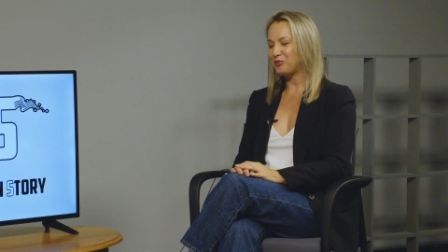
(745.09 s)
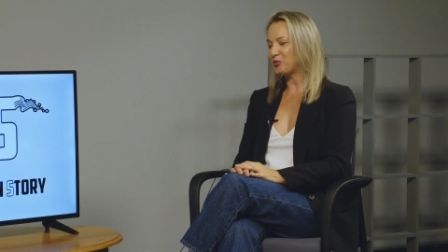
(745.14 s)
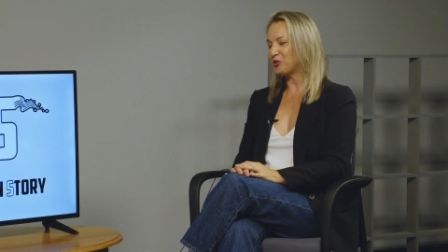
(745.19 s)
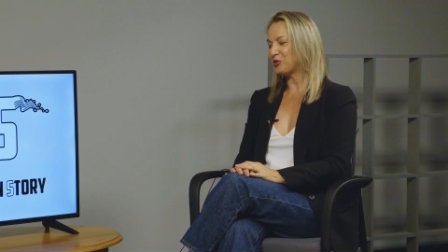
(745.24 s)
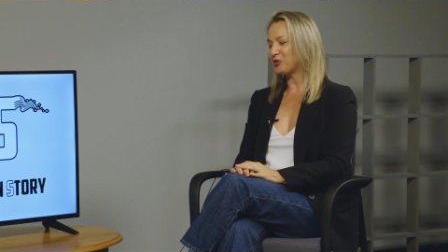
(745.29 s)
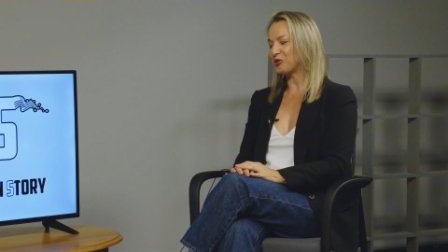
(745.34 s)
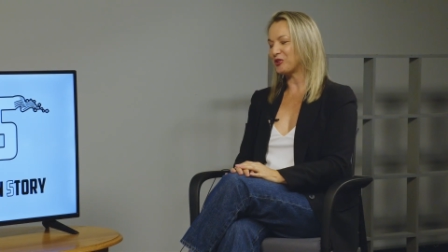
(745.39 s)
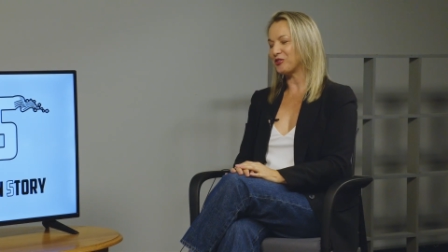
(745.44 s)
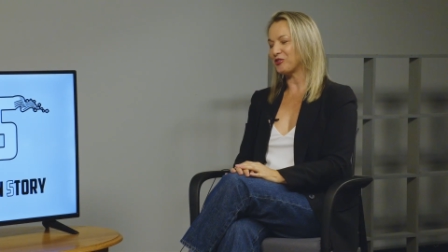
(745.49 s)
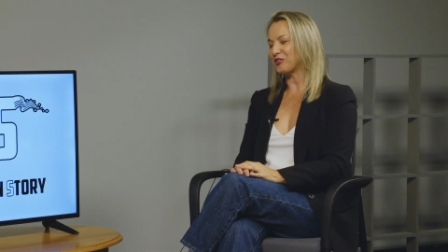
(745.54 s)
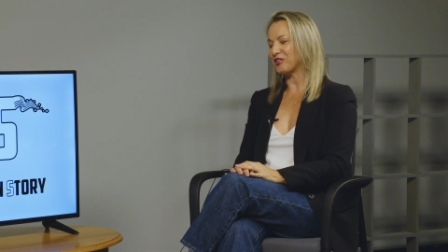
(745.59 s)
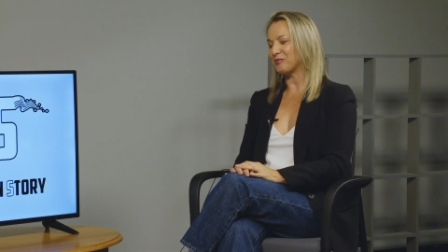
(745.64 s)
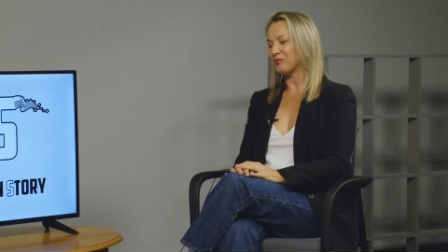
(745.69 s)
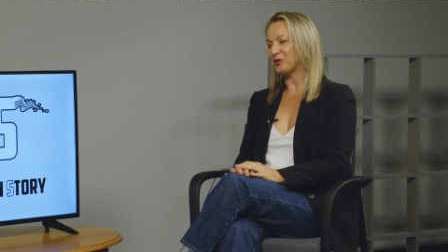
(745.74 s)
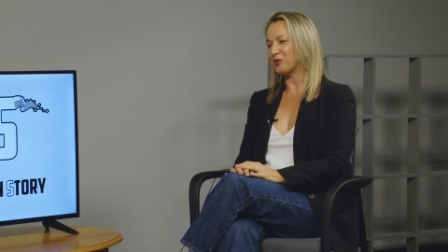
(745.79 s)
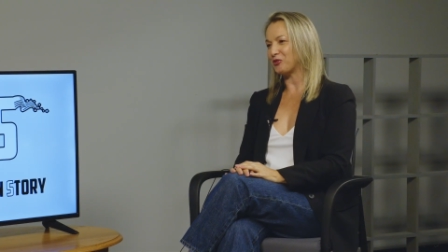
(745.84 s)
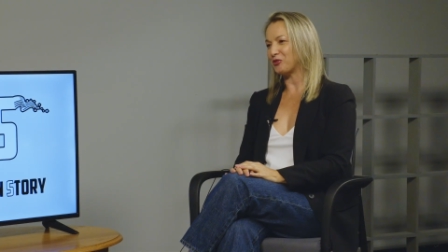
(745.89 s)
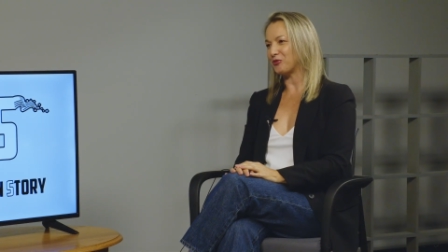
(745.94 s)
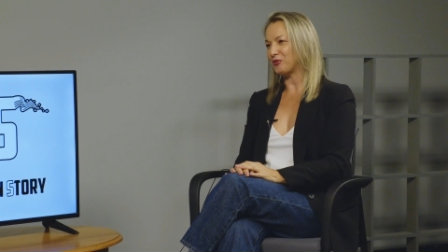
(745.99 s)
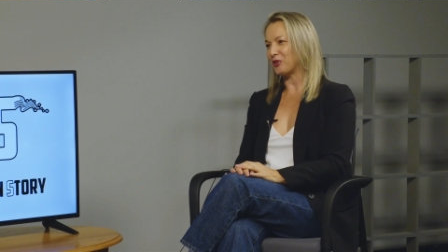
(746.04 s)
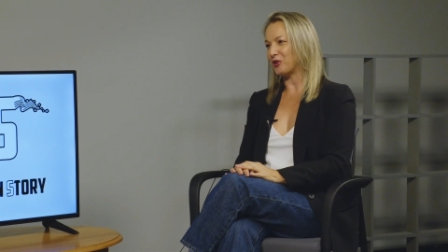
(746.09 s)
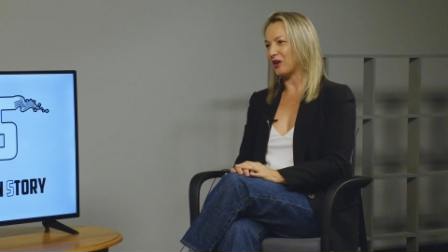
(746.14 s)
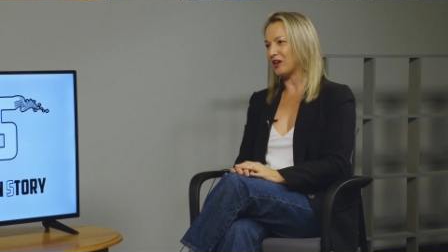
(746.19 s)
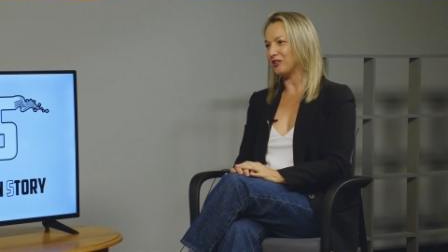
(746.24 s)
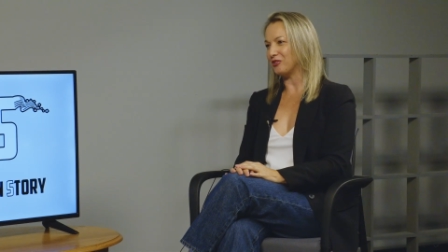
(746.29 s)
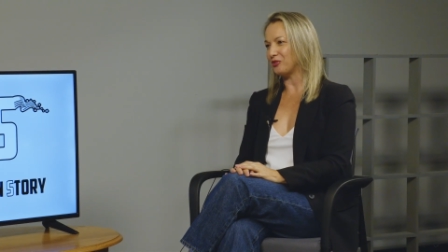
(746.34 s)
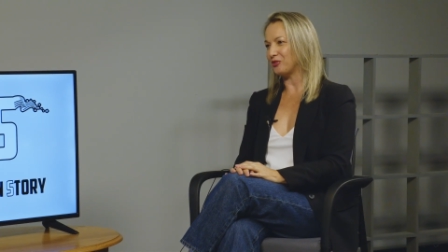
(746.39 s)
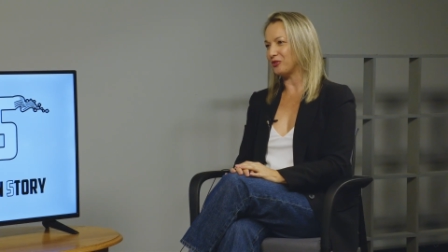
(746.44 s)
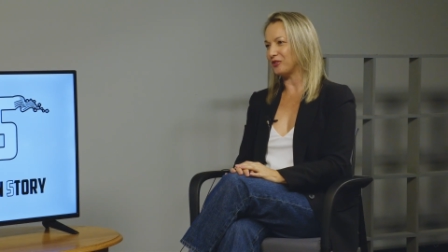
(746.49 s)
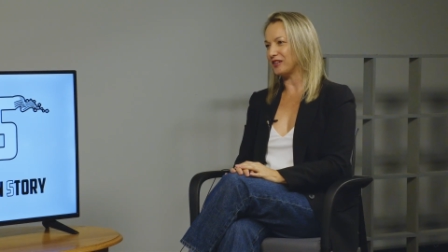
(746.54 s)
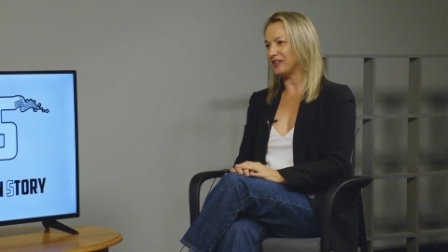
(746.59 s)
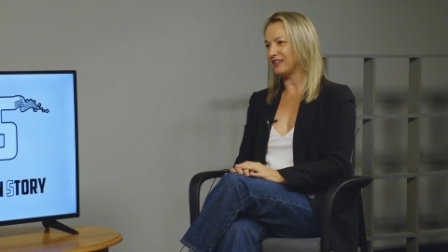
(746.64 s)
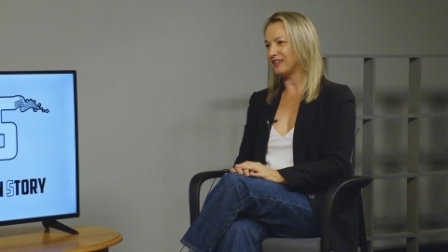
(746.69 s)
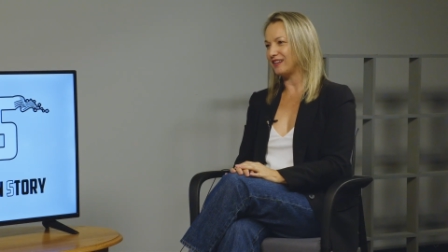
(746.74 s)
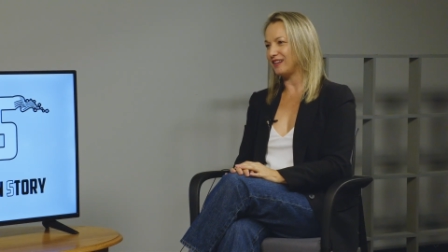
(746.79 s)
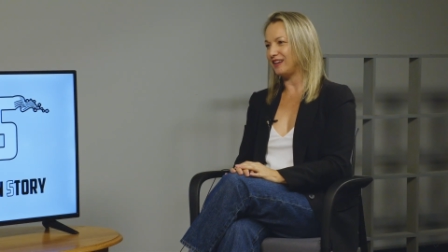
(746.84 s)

Portugal is a beautiful country.